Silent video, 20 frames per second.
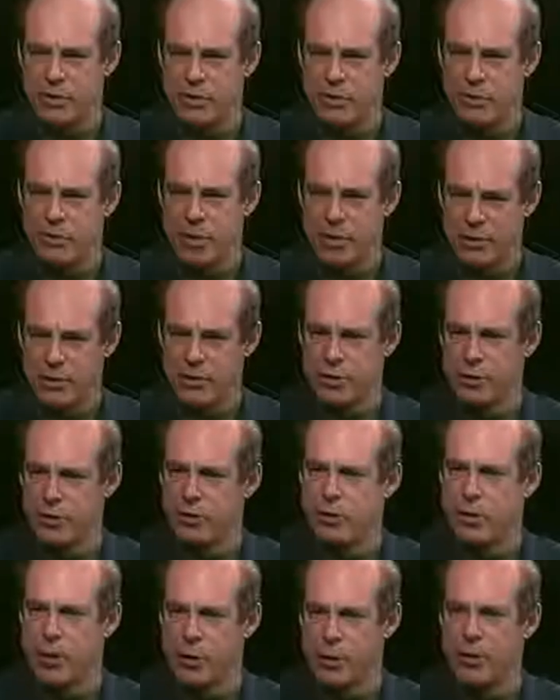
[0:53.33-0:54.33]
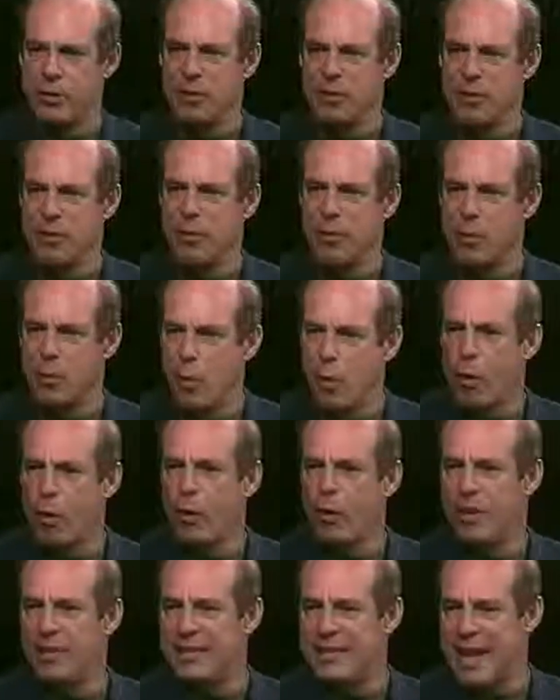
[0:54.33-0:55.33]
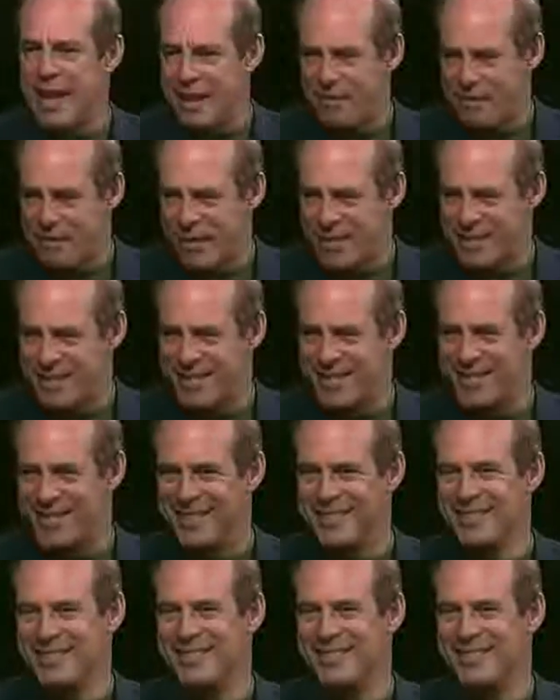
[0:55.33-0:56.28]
expressed earlier in the very word, devas.